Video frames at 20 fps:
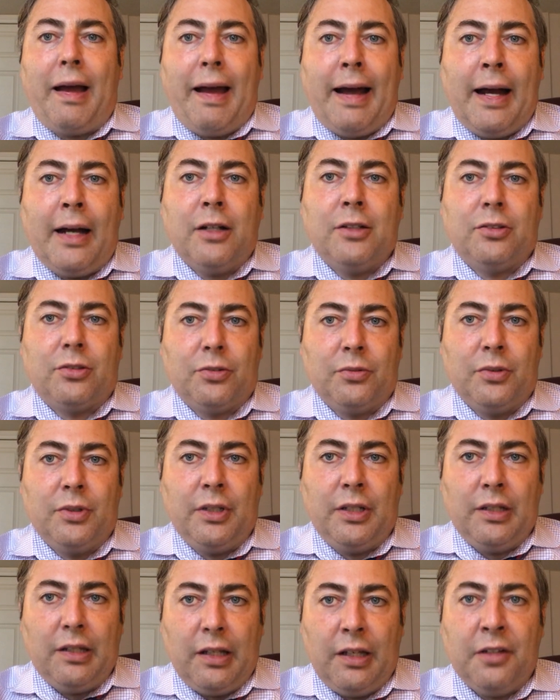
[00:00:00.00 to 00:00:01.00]

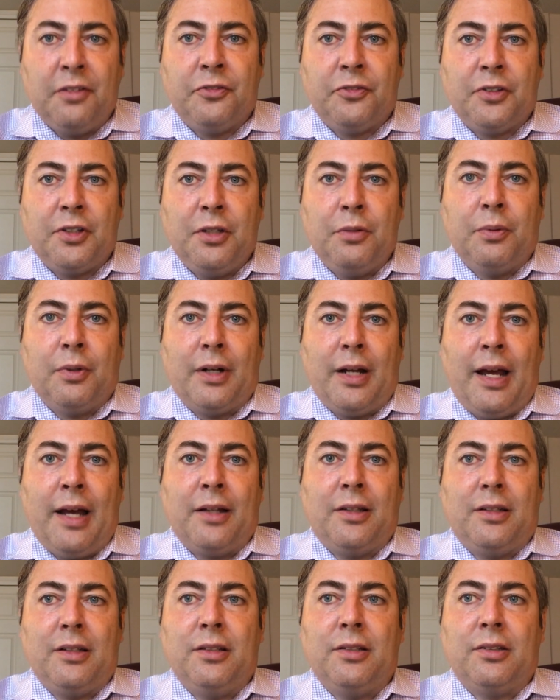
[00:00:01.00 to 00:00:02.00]
actually, if he were
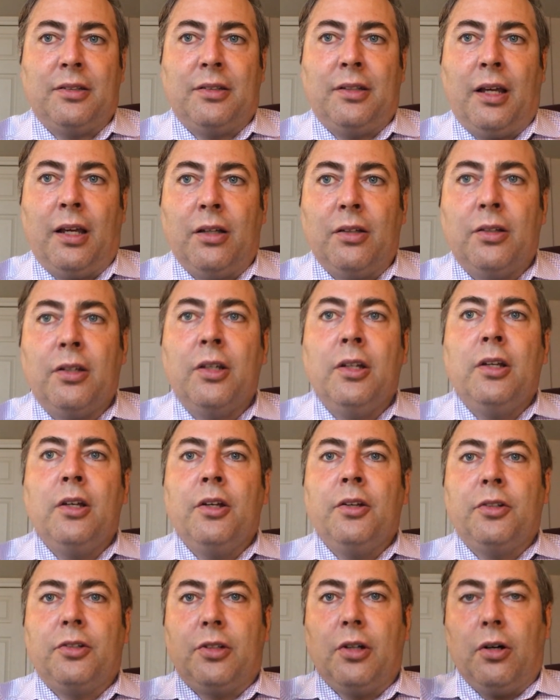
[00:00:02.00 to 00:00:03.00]
at the estate.
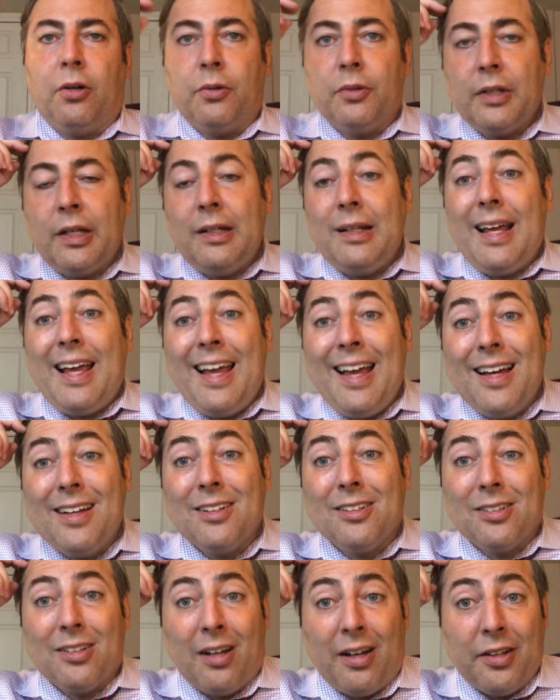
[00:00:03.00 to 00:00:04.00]
So, in
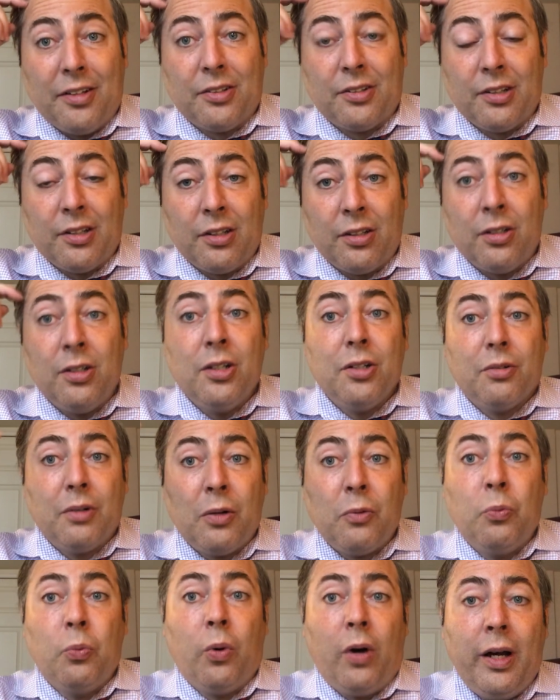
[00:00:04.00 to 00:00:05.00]
analyzing,
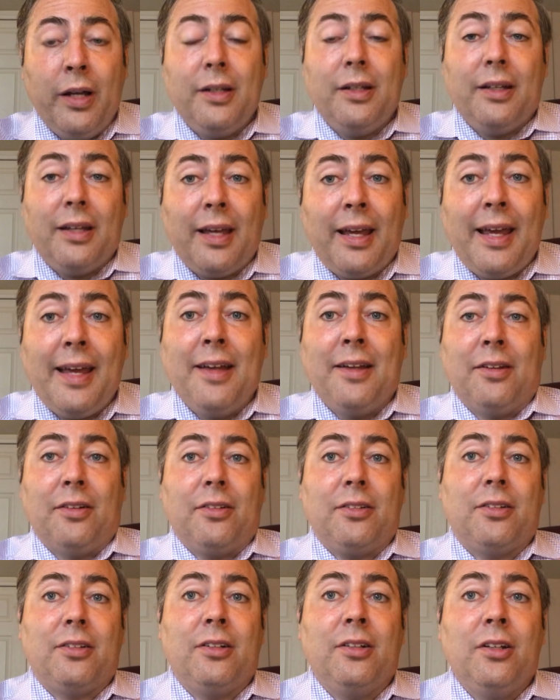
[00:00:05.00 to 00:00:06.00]
right, what
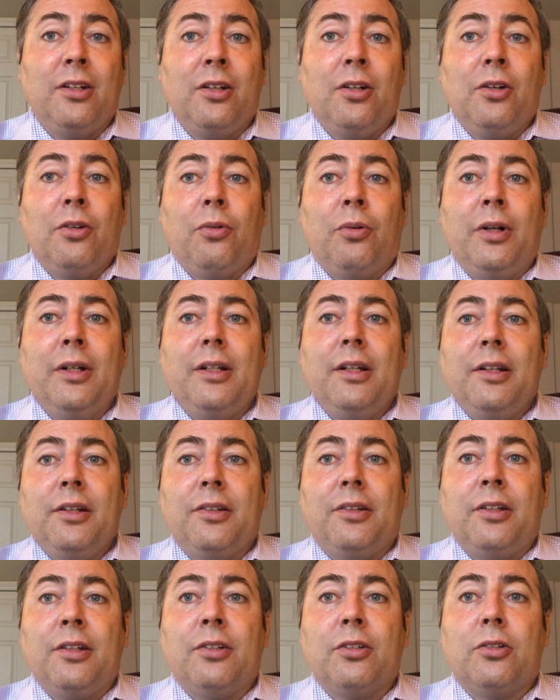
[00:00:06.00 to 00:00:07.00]
is... What
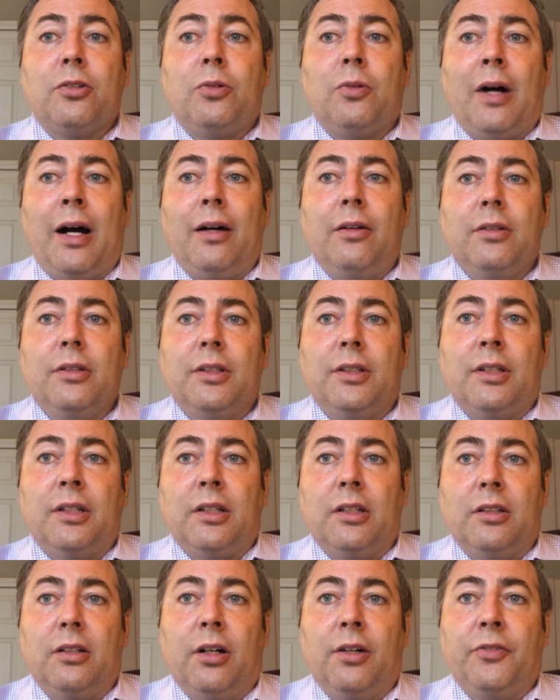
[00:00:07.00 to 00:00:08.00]
is this
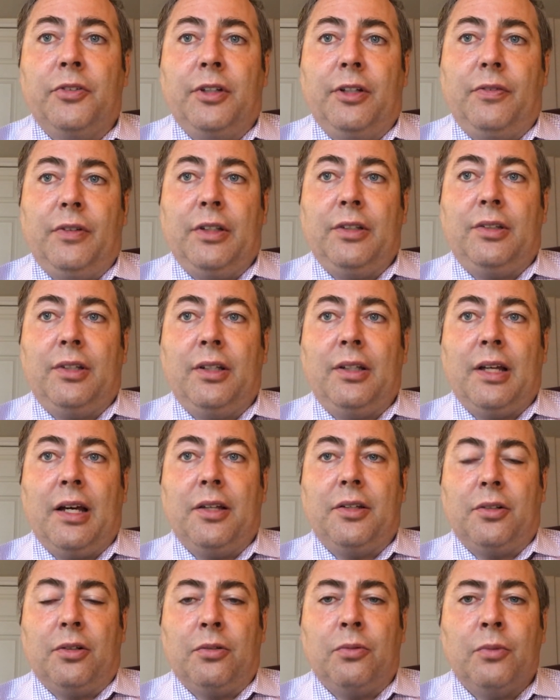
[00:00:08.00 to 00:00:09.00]
quality of living
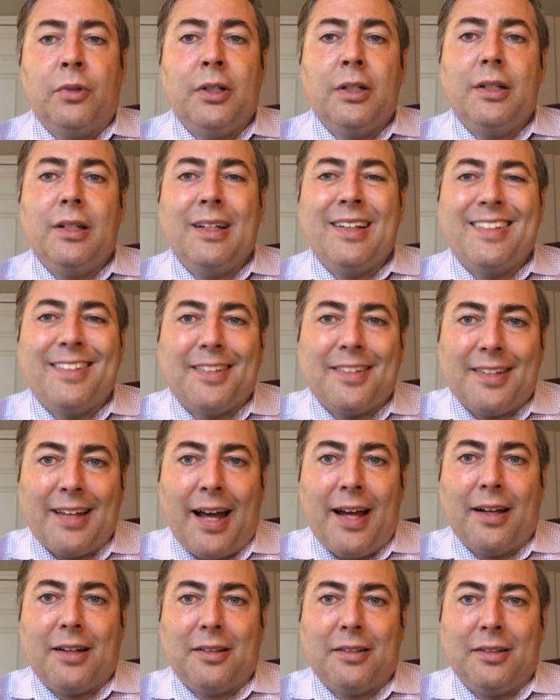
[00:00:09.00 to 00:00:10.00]
together? What
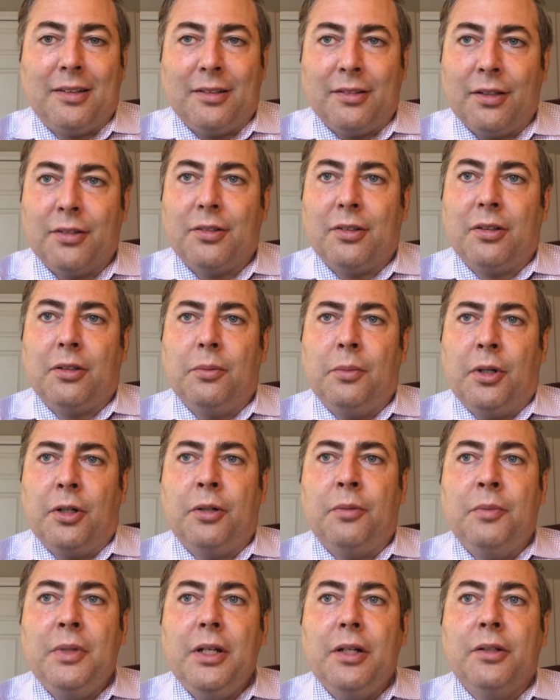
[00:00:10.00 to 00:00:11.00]
exactly does the
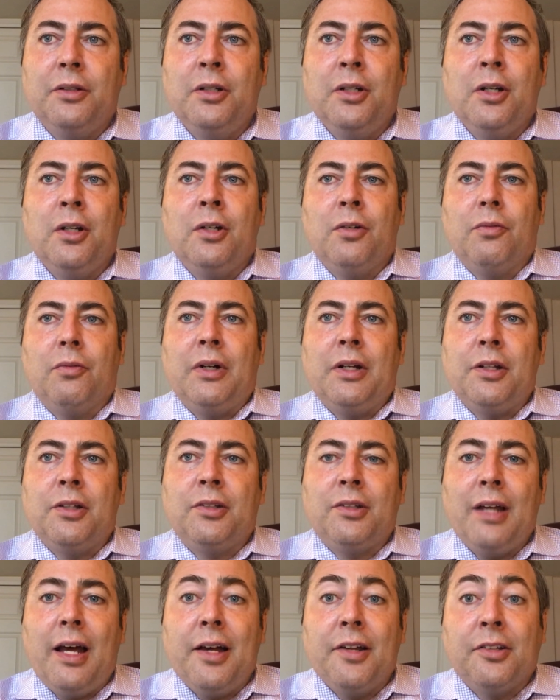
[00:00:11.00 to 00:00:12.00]
Gemara mean when it
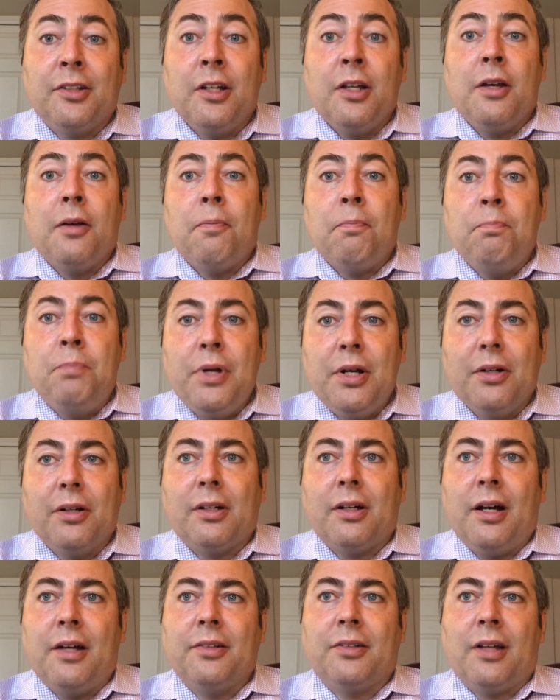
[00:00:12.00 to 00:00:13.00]
says,
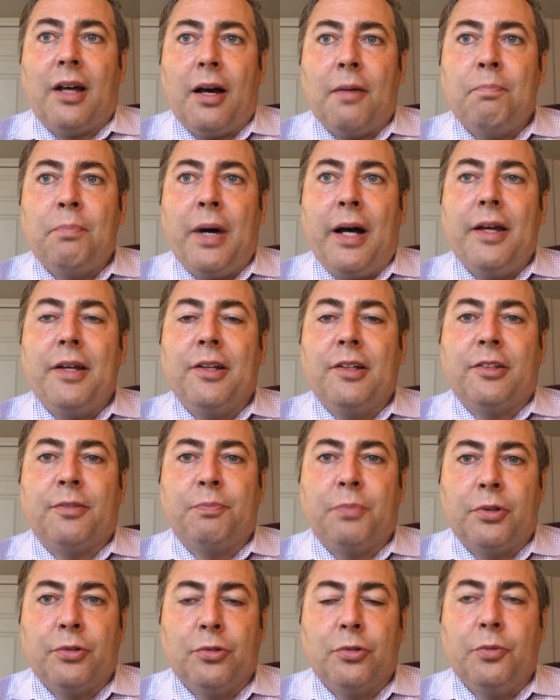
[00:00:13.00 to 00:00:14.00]
Birchas Habayis
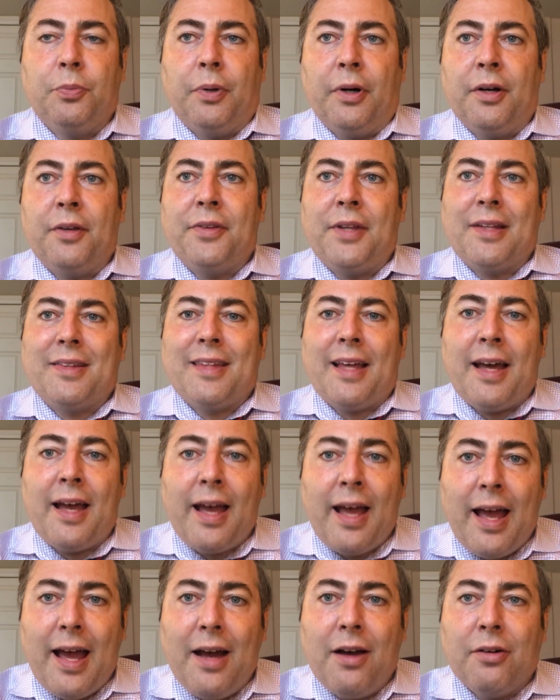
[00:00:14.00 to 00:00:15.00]
Baruba, that the
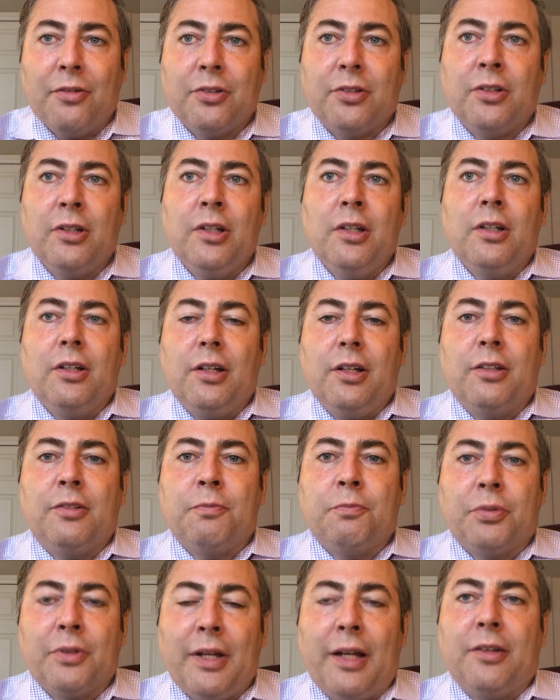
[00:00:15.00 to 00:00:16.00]
house is
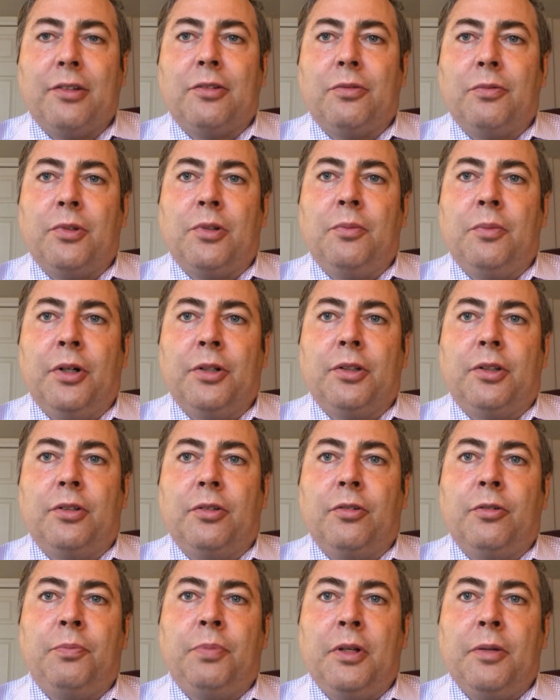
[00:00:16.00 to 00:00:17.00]
blessed with a
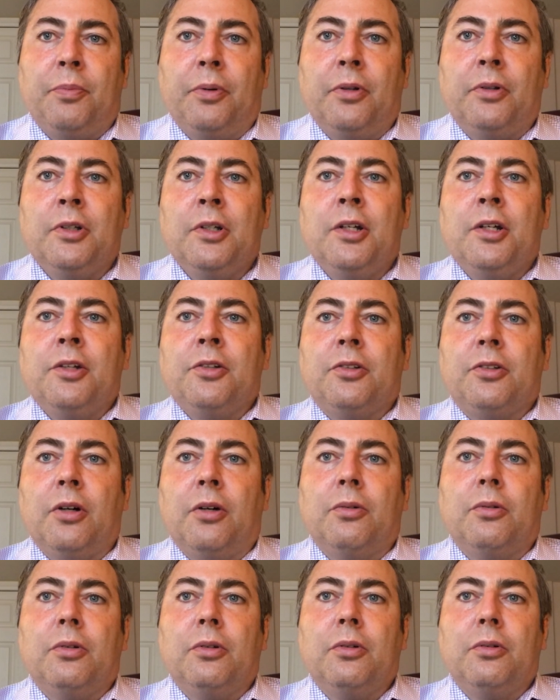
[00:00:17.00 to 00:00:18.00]
multitude of people?
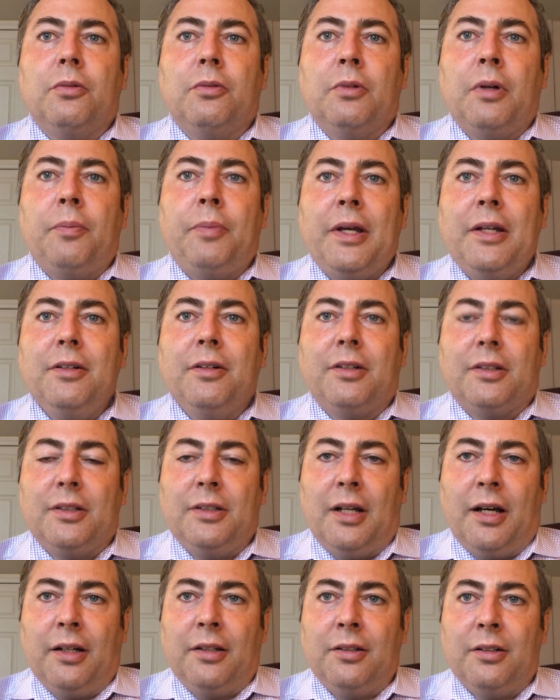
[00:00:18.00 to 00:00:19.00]
So Rabbeinu
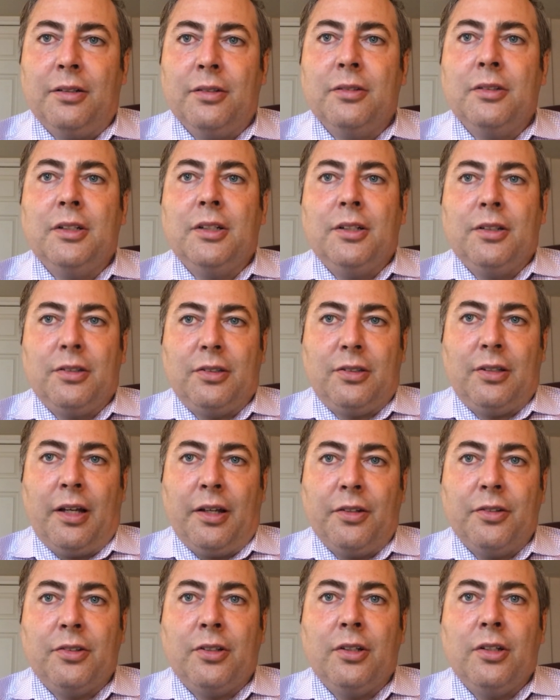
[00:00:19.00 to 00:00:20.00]
Chanano
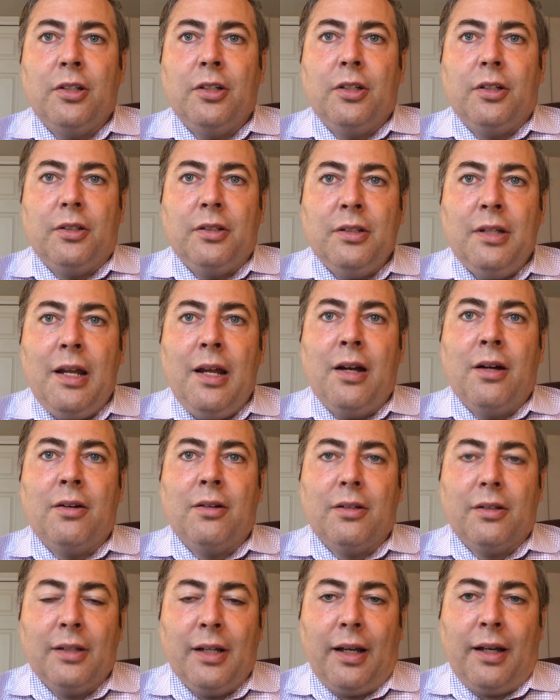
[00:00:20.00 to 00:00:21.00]
says,
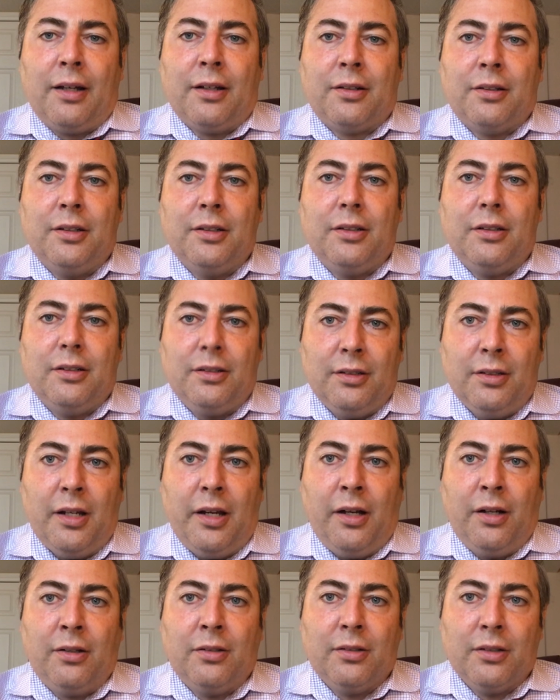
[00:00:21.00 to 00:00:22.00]
ner le'echad,
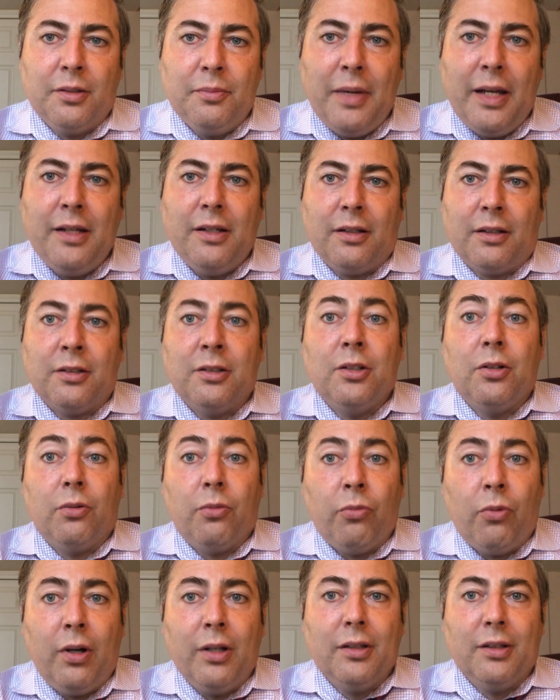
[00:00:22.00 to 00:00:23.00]
ner le'mea.
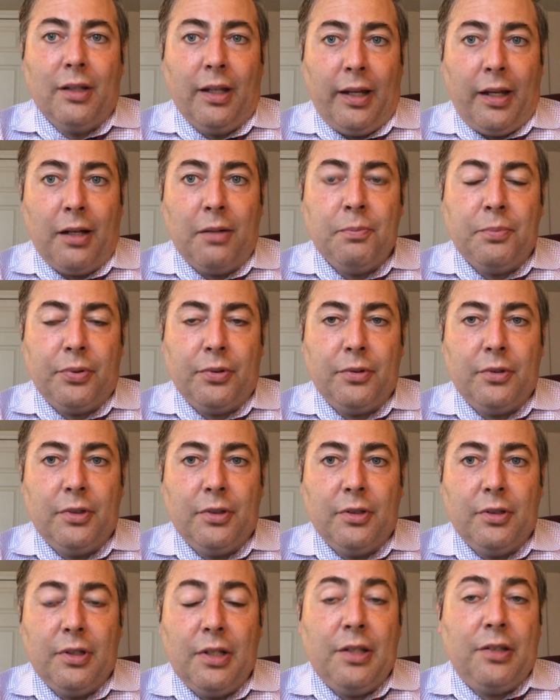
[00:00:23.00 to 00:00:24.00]
One lamp
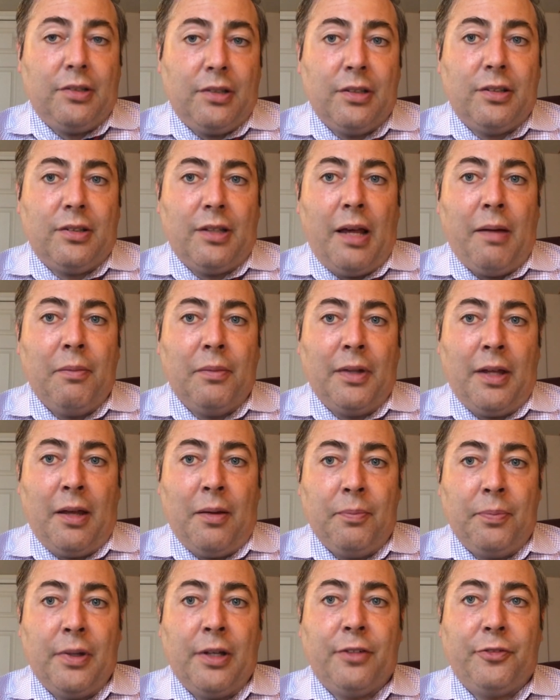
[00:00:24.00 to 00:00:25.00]
is the same
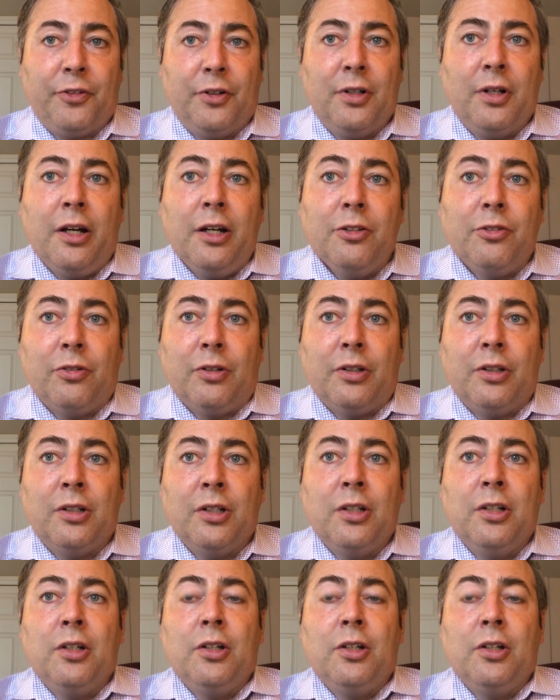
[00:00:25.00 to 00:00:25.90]
lamp as for a hundred.